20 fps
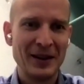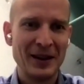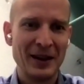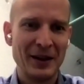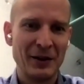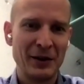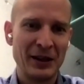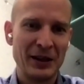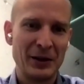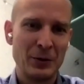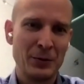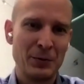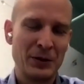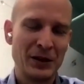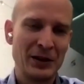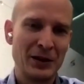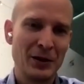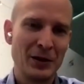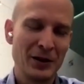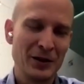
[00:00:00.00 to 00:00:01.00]
I think you're
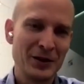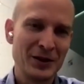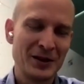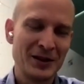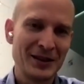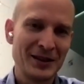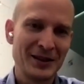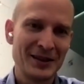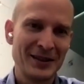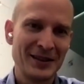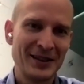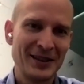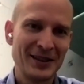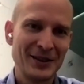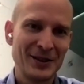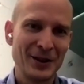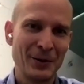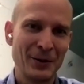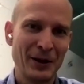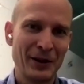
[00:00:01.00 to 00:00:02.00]
pretty lost.
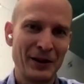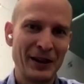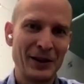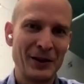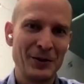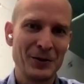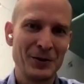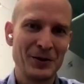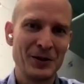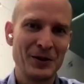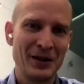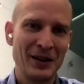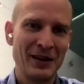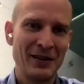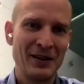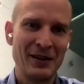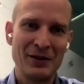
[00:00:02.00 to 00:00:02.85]
So I think you should.